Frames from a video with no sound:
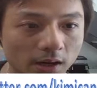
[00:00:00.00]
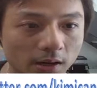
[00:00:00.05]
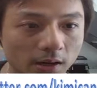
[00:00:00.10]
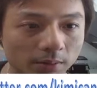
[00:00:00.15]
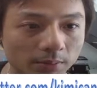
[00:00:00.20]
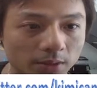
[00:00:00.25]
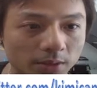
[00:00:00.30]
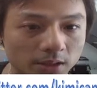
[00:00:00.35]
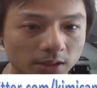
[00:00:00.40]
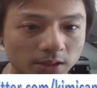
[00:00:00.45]

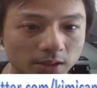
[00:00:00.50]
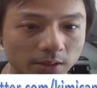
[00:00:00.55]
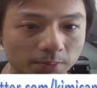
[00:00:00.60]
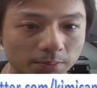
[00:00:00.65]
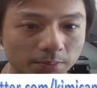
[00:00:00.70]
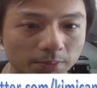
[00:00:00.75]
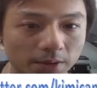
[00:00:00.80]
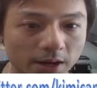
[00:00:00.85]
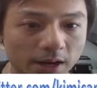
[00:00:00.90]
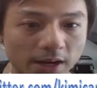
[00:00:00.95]
this is the
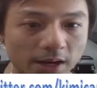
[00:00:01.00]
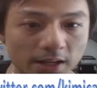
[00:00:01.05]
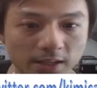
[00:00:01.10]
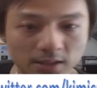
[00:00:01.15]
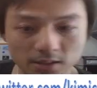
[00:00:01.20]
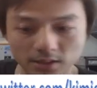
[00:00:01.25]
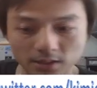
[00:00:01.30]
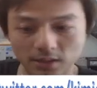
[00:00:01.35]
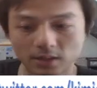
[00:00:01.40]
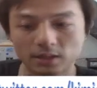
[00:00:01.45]

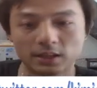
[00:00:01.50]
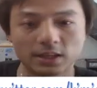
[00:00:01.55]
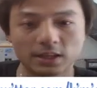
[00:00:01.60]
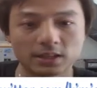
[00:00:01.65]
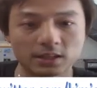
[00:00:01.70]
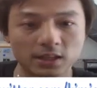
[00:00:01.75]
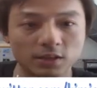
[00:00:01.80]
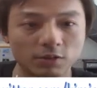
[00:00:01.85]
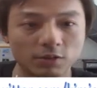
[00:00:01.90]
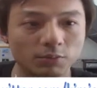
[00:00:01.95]
price.
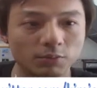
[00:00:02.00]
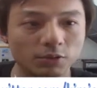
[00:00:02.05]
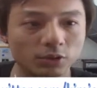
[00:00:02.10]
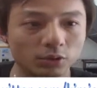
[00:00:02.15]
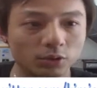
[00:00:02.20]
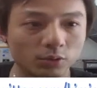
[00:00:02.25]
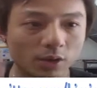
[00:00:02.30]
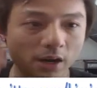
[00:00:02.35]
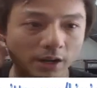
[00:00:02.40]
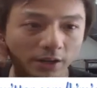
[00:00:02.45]
Let's say you put
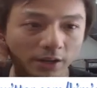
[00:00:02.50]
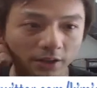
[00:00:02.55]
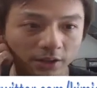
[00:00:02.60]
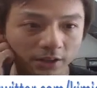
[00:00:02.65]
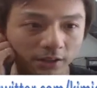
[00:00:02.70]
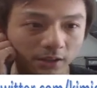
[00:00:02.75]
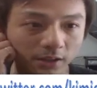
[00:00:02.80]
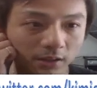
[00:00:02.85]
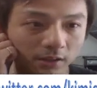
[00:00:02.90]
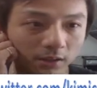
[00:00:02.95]

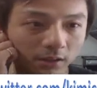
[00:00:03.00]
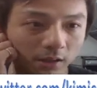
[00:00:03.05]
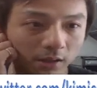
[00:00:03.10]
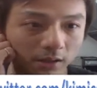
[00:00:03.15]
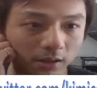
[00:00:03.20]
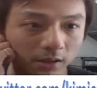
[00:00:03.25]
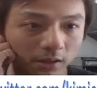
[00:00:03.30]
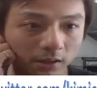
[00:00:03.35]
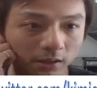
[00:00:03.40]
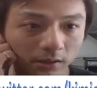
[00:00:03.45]

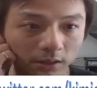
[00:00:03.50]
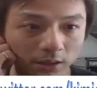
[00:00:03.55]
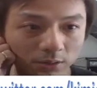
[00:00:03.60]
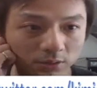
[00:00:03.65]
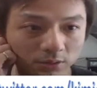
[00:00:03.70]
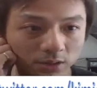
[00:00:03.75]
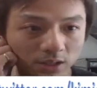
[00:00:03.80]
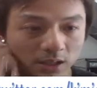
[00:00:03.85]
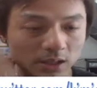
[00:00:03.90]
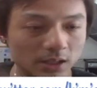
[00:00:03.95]

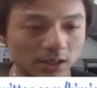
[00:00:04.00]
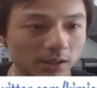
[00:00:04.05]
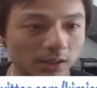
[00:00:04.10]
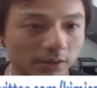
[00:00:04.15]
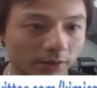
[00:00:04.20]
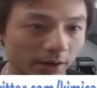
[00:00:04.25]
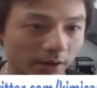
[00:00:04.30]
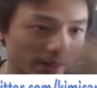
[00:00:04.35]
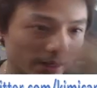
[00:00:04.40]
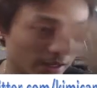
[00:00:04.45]
200,000 here,
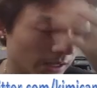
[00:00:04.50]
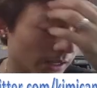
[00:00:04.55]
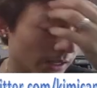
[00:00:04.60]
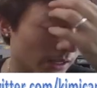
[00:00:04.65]
right?